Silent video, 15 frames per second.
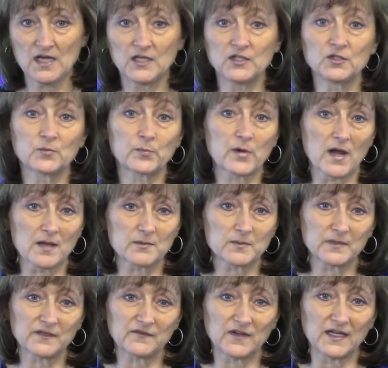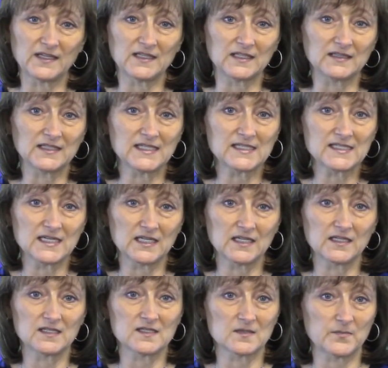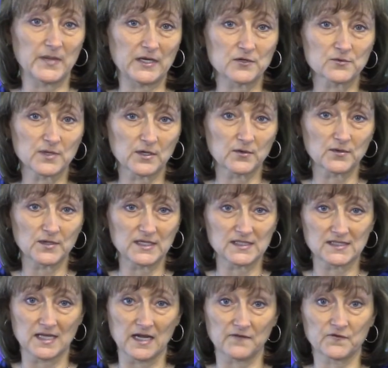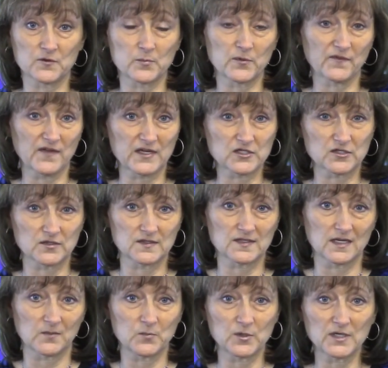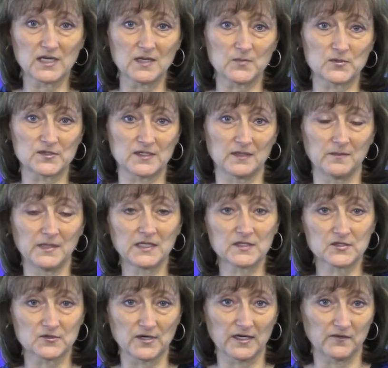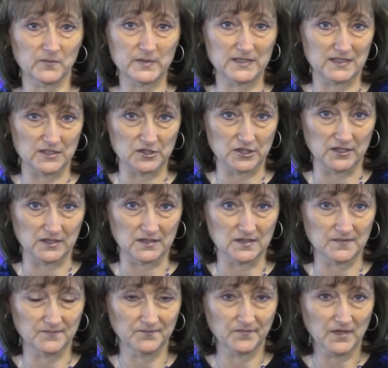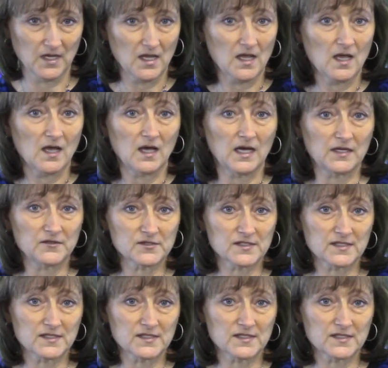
You'll probably find that LinkedIn is a better recruiting site for professionals like bookkeepers and administrative positions. Other